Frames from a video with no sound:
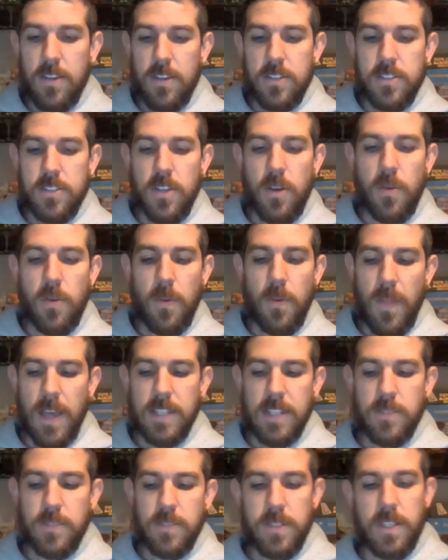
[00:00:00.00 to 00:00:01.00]
So
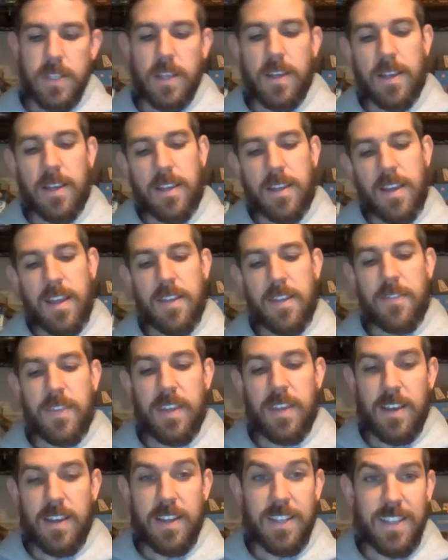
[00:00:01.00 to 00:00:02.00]
that's when the kind of
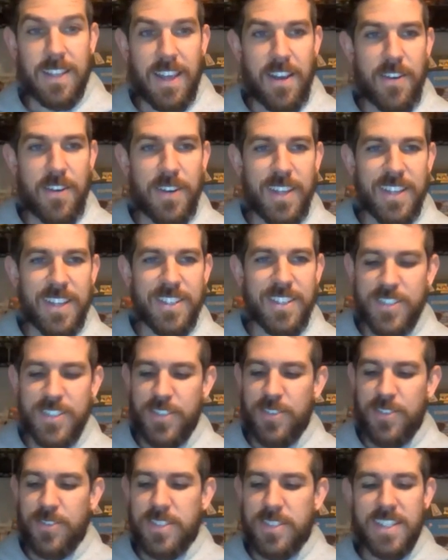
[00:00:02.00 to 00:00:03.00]
the hilarity
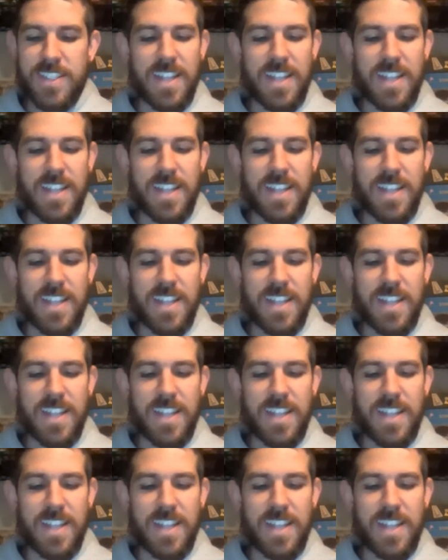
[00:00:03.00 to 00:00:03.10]
ensues,